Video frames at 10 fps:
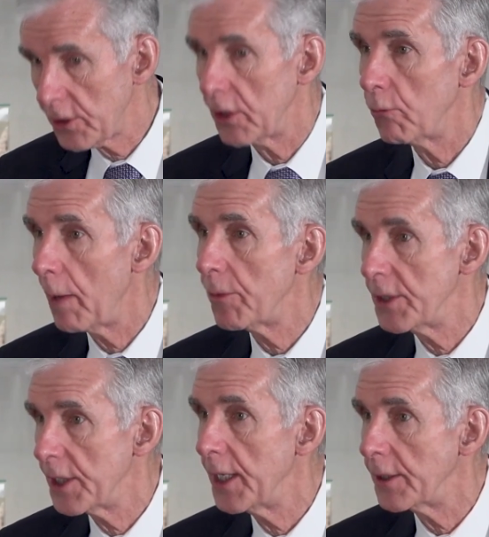going to
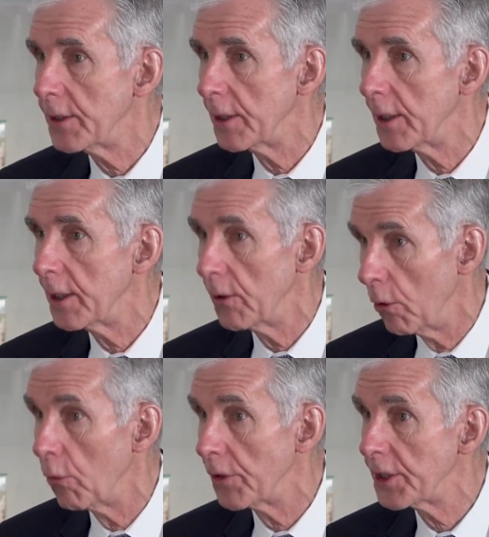represent
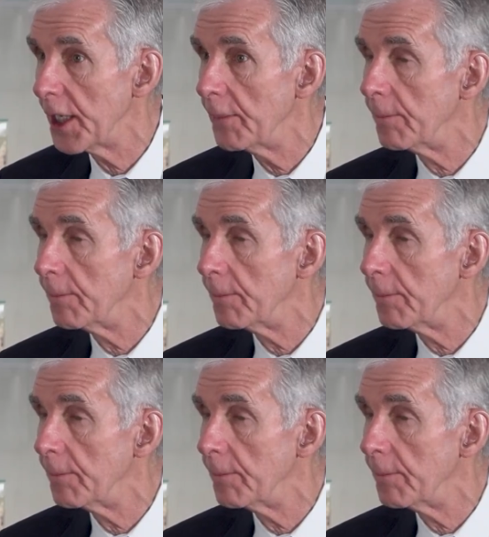over time.